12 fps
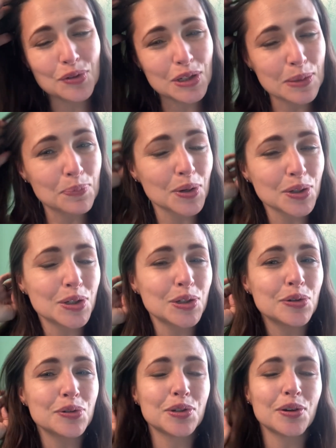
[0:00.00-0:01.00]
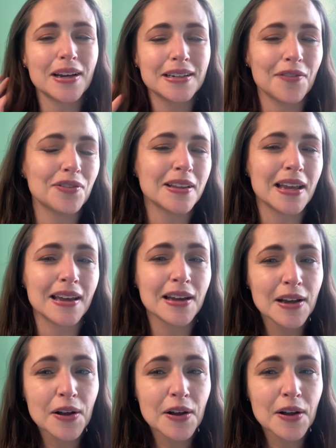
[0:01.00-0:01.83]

which is book two. So I definitely